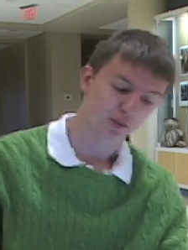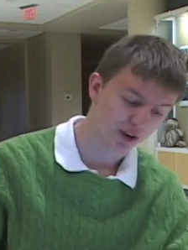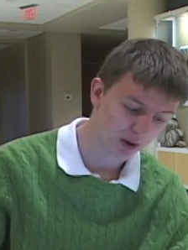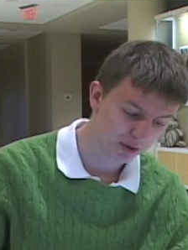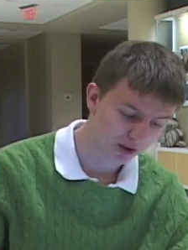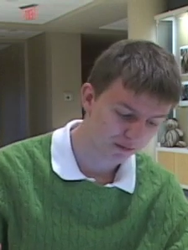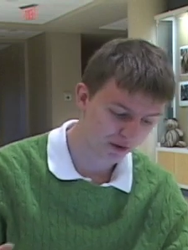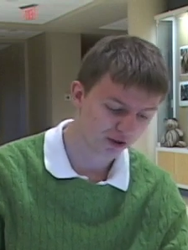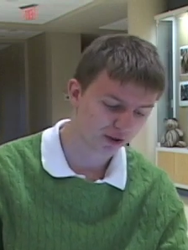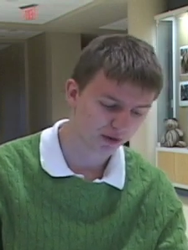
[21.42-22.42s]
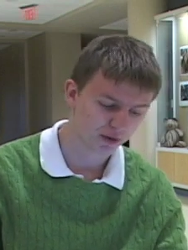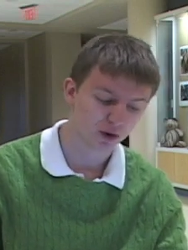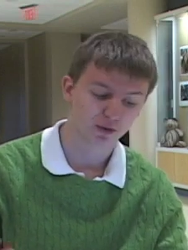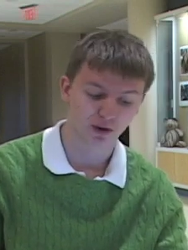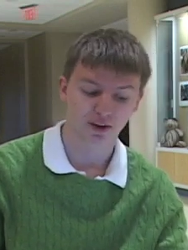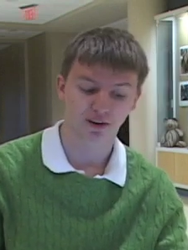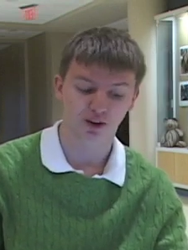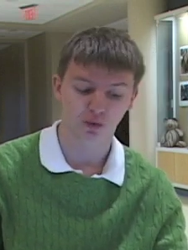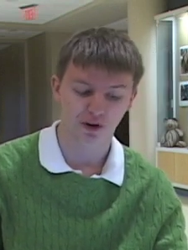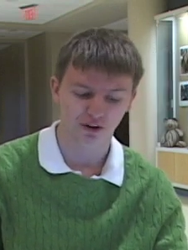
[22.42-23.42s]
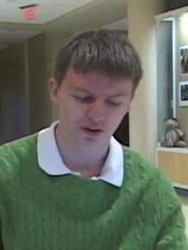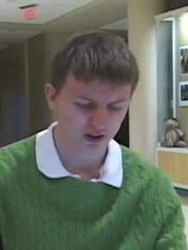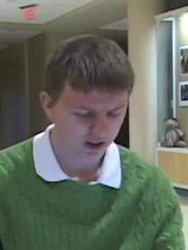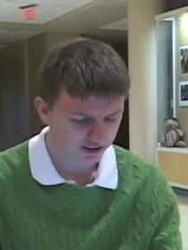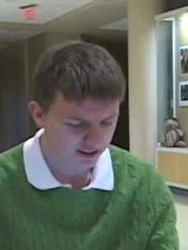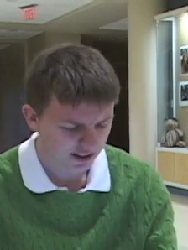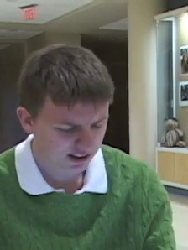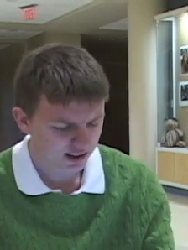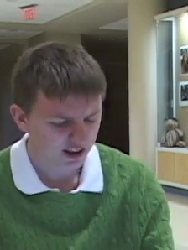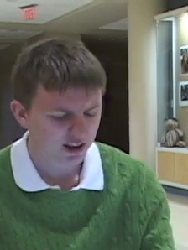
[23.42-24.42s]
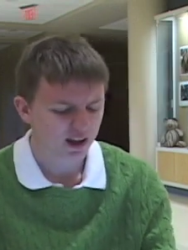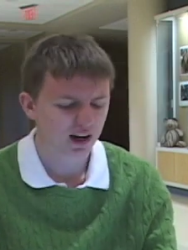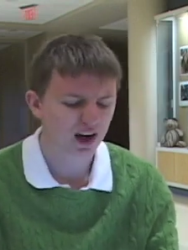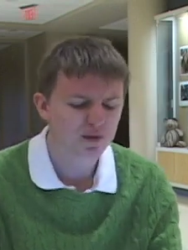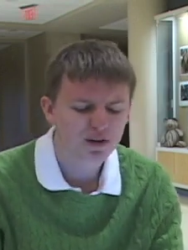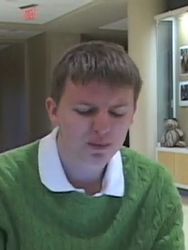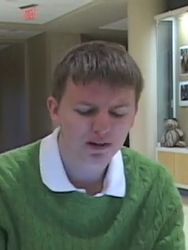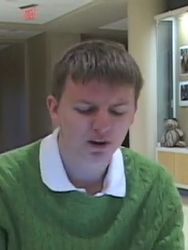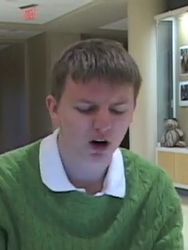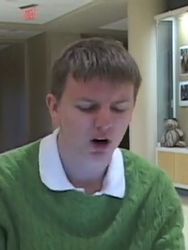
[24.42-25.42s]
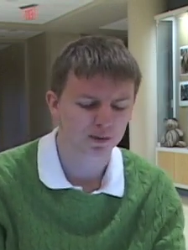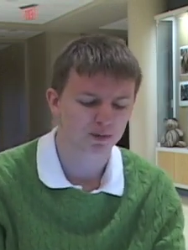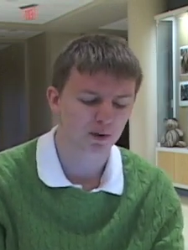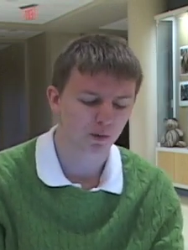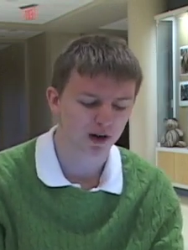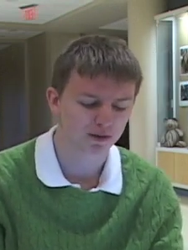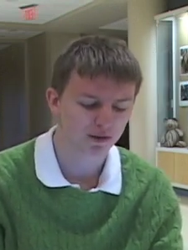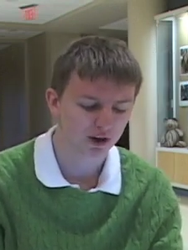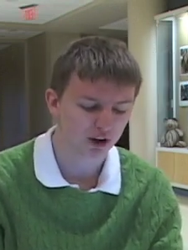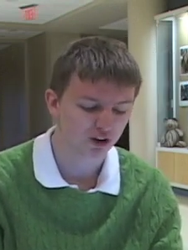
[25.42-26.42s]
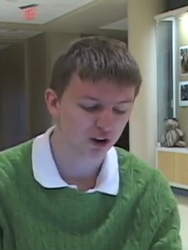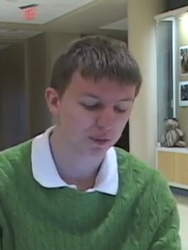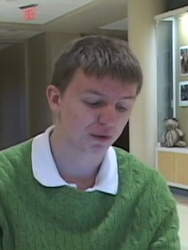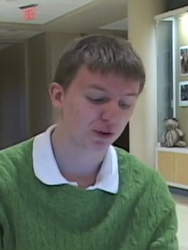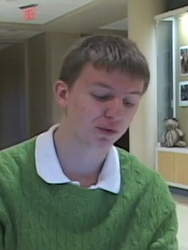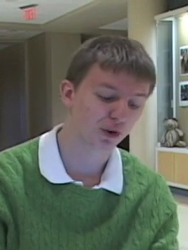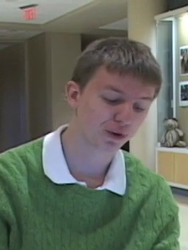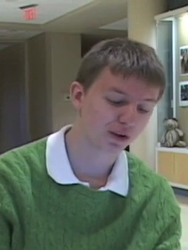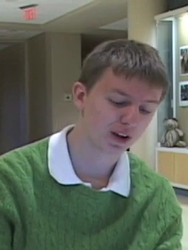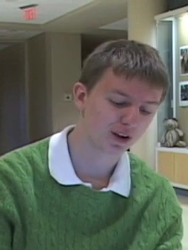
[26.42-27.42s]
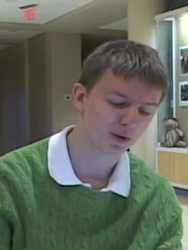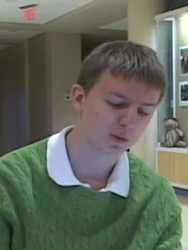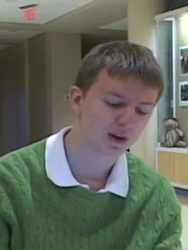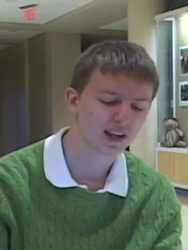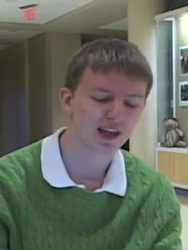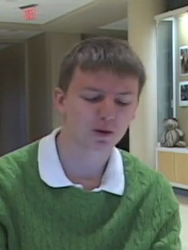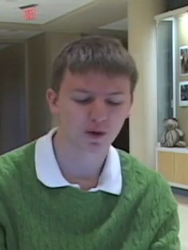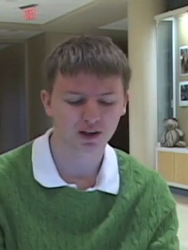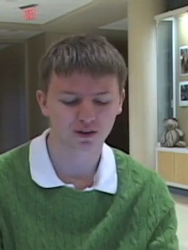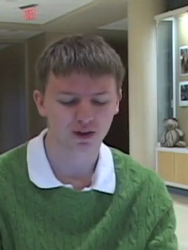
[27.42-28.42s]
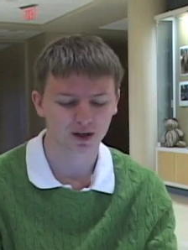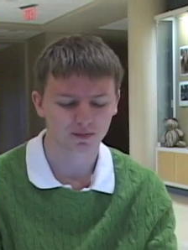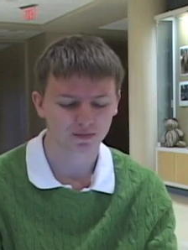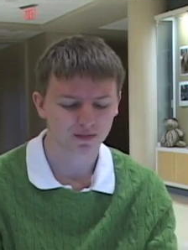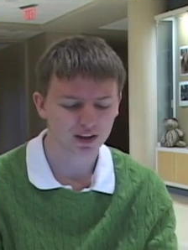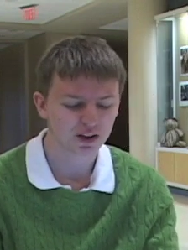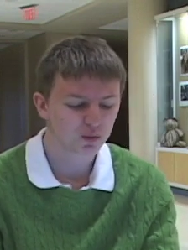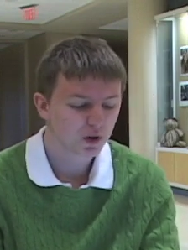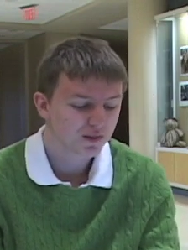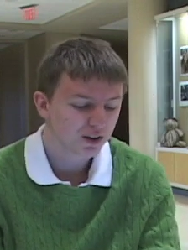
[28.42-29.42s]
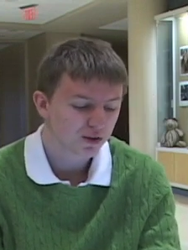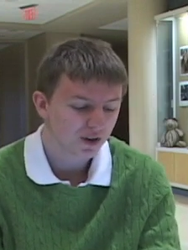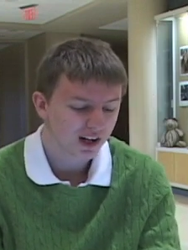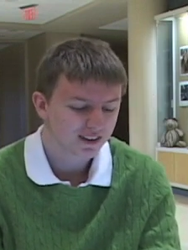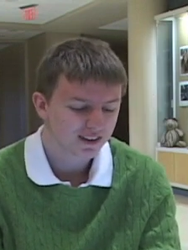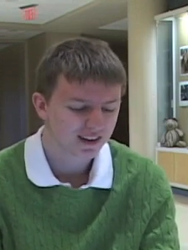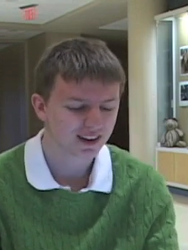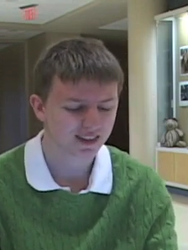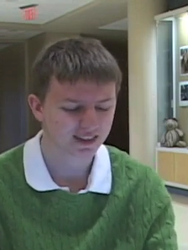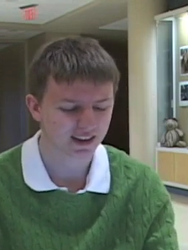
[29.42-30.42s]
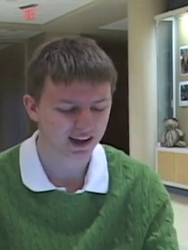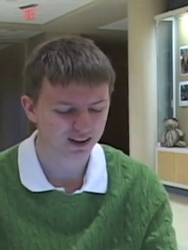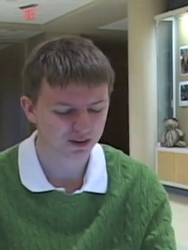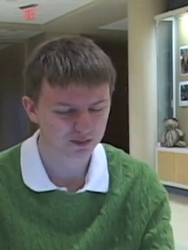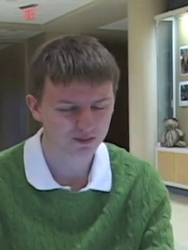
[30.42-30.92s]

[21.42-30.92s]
Snob, First off, really great sweaters. Secondly, I've been having a bit of an argument with my wife. She prefers full screen, while I like widescreen. Is one of us right? Thanks.